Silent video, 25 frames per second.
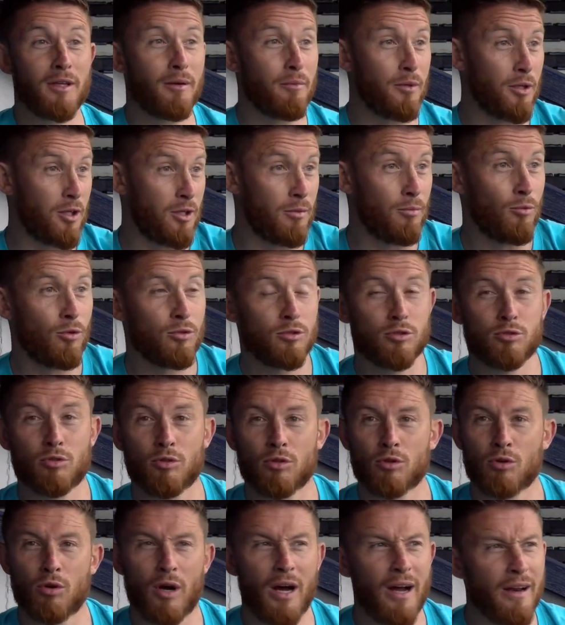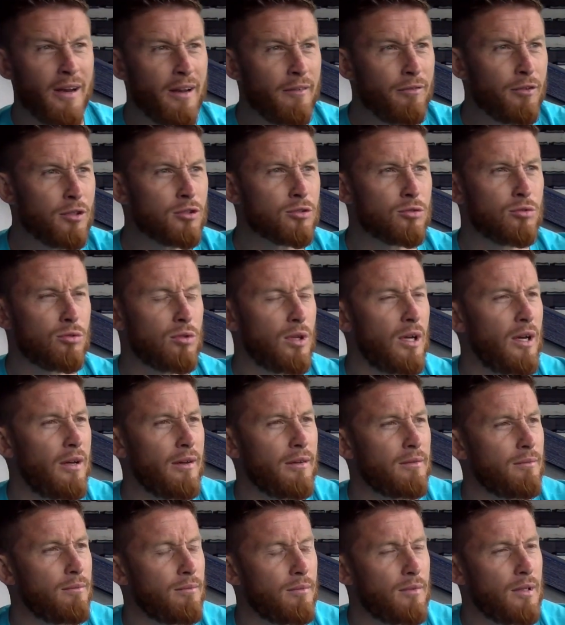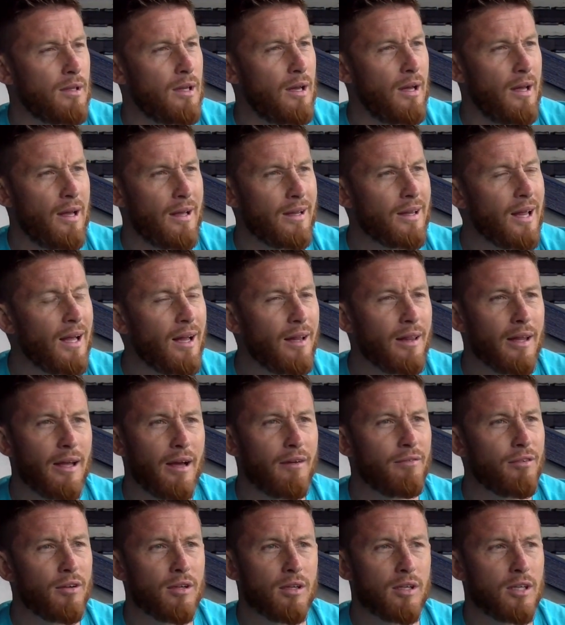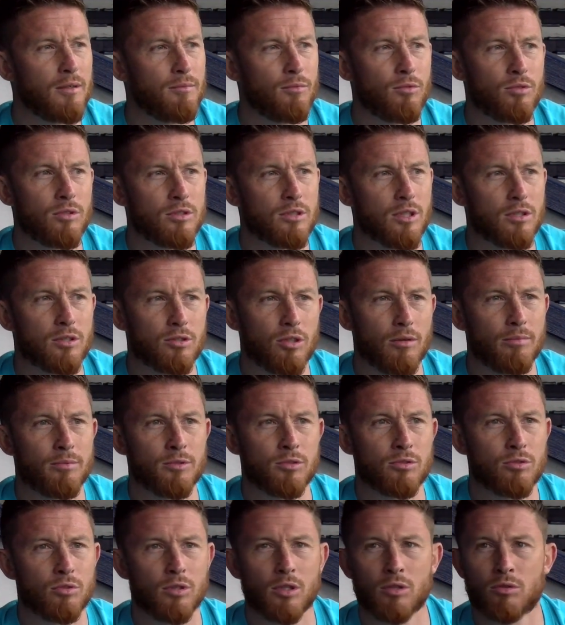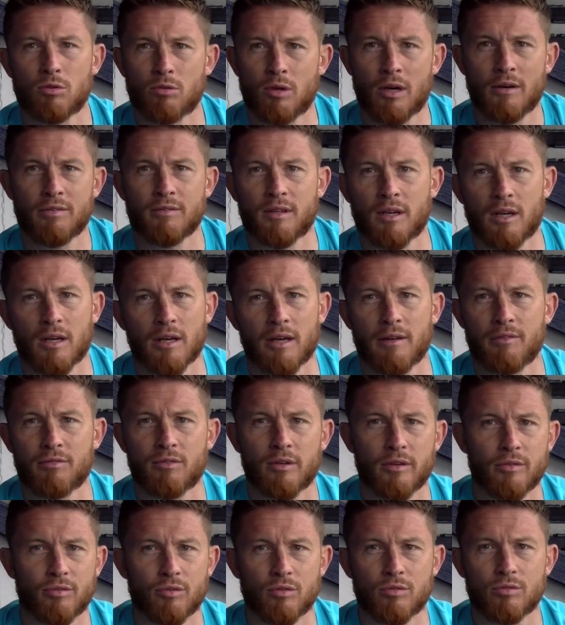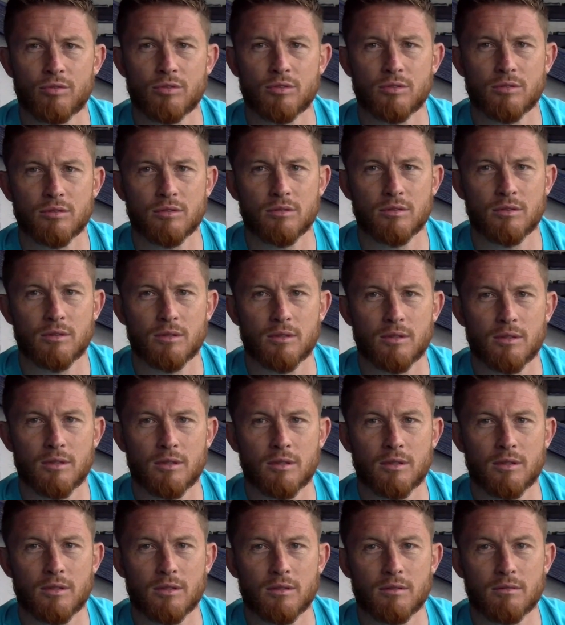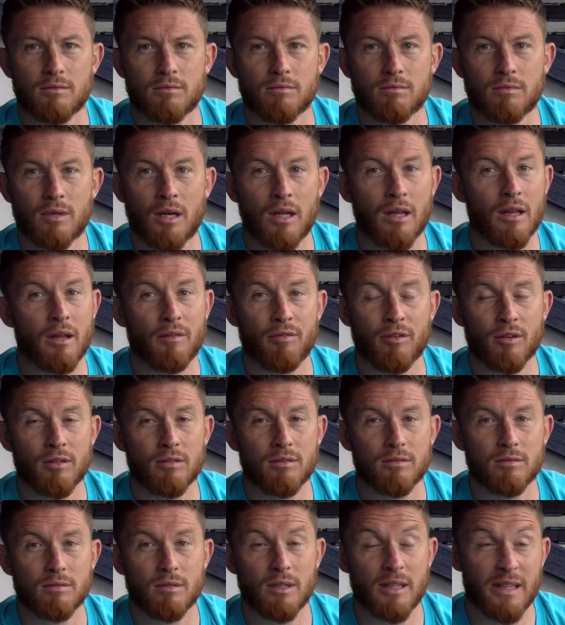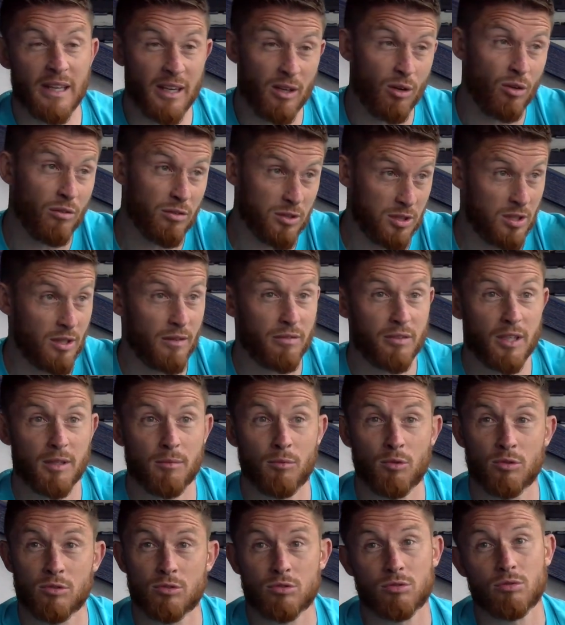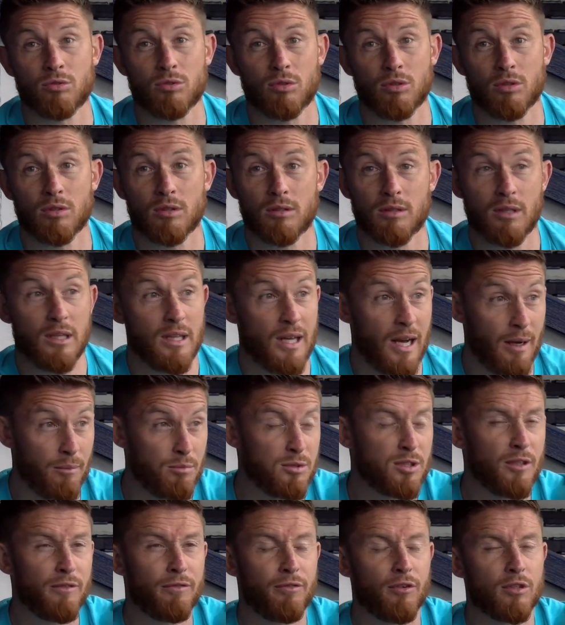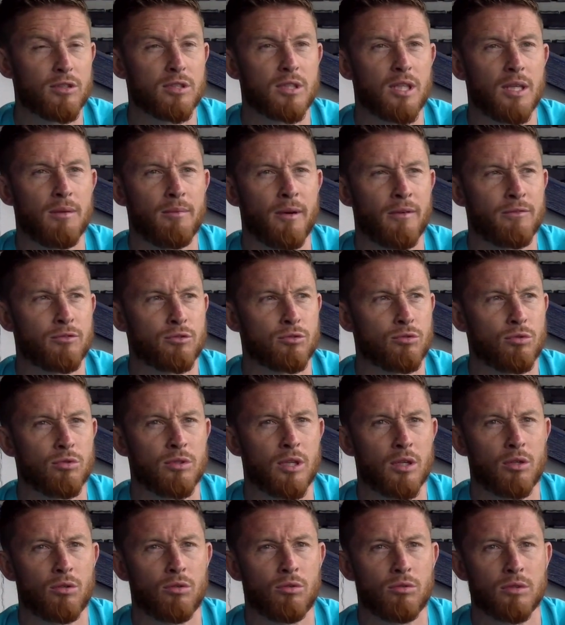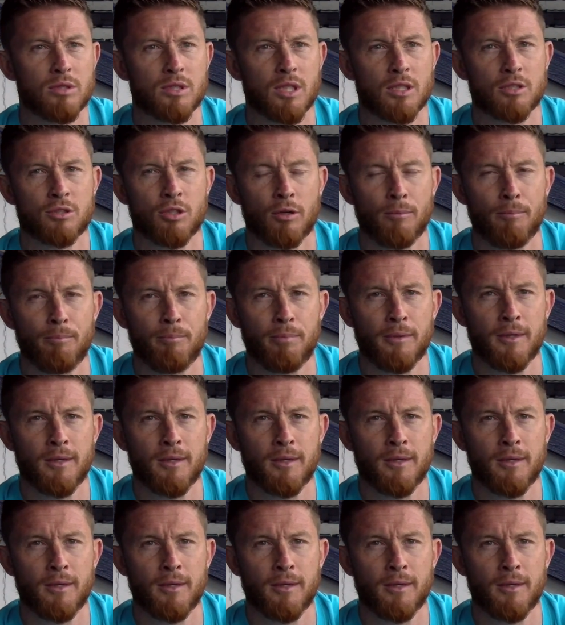I would come on and score a goal. I never scored, I hardly ever came on as a sub and scored a goal after I left Rovers. Hardly ever. And then obviously I've come on and scored it. That was the first time I've scored a goal as a sub.